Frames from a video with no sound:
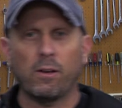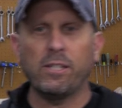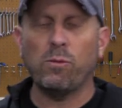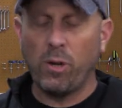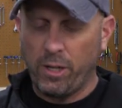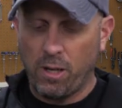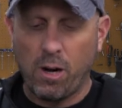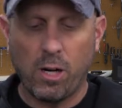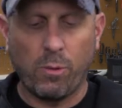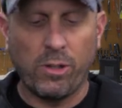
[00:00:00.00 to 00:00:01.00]
Now, I did run to the
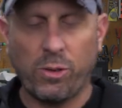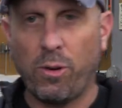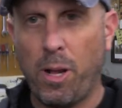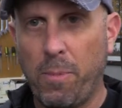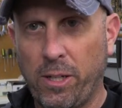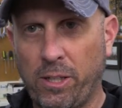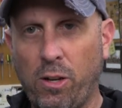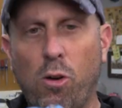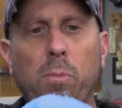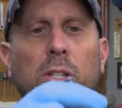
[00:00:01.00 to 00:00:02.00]
hardware store and I bought
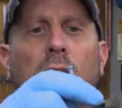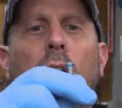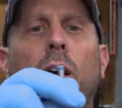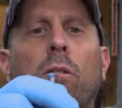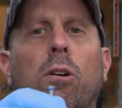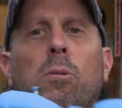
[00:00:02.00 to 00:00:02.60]
just a whole bunch of hardware,